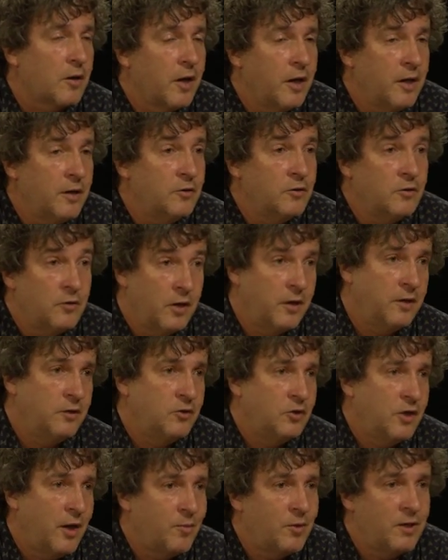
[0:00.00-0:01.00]

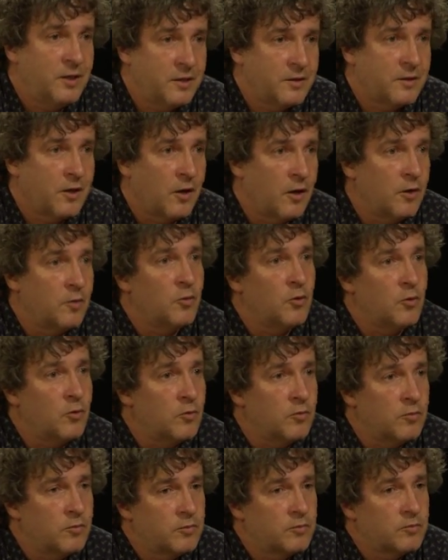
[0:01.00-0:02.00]
in Japanese
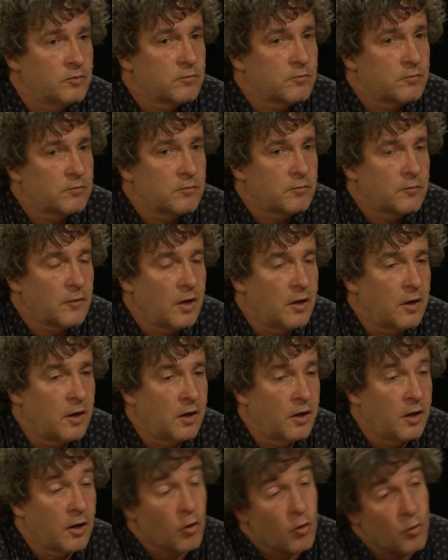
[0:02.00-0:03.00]
global
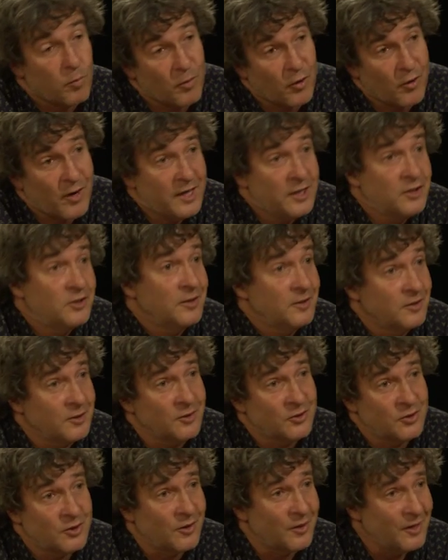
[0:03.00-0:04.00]
corporations
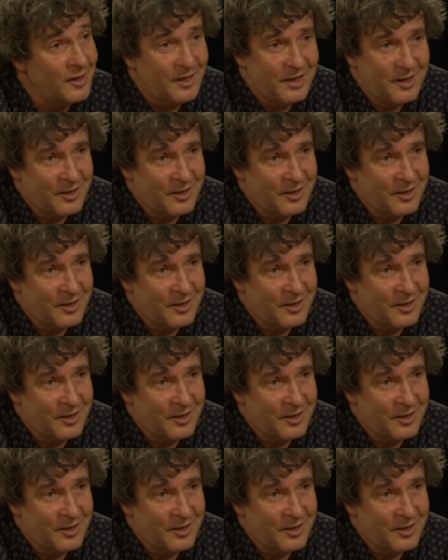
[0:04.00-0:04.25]
and so on.